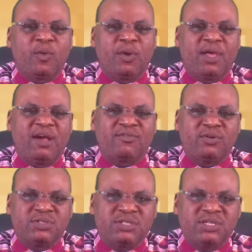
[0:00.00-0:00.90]
We have
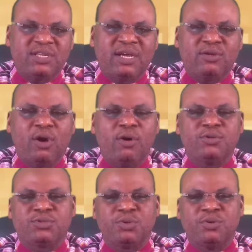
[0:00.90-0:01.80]
considered
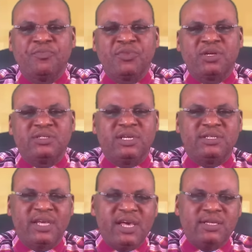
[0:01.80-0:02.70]
also
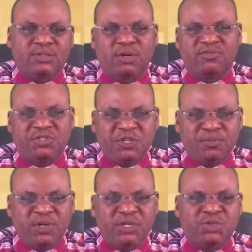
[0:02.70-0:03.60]
the days of
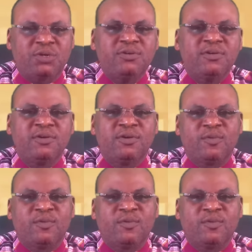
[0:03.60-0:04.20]
tribulation.